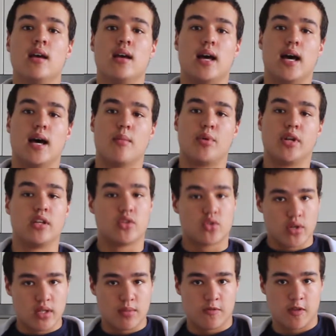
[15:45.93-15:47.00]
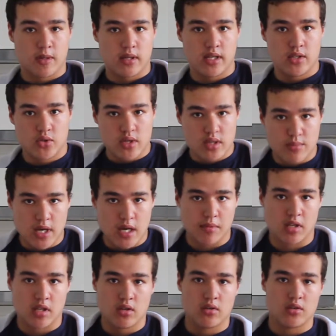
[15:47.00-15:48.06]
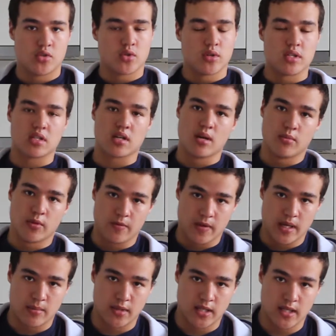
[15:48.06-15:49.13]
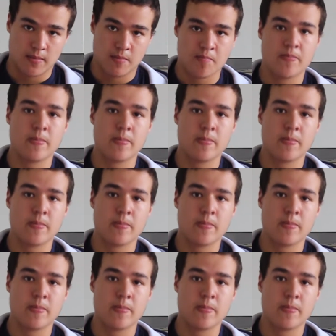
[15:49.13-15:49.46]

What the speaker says: But enjoy the barbecue, enjoy the time with family,